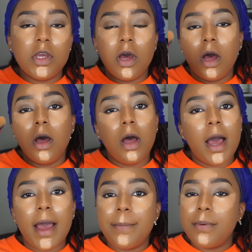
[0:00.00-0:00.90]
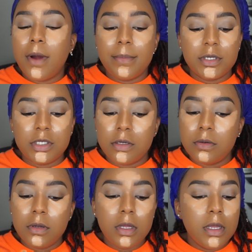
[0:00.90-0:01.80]
Y'all, I promise
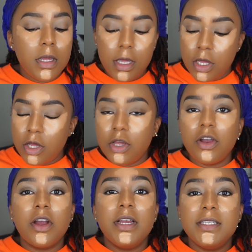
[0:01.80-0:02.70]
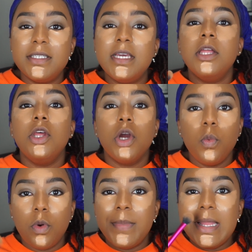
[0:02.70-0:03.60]
you, your
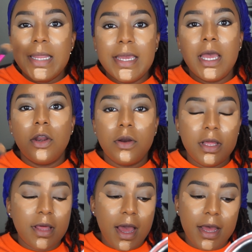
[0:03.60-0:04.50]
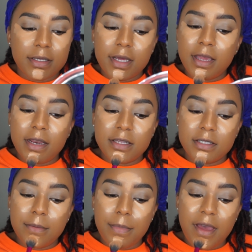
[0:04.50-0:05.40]
concealer will be lit underneath the eyes. Like, it
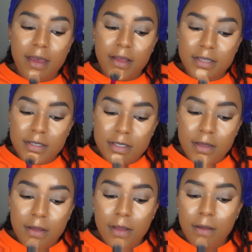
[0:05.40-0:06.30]
is the best.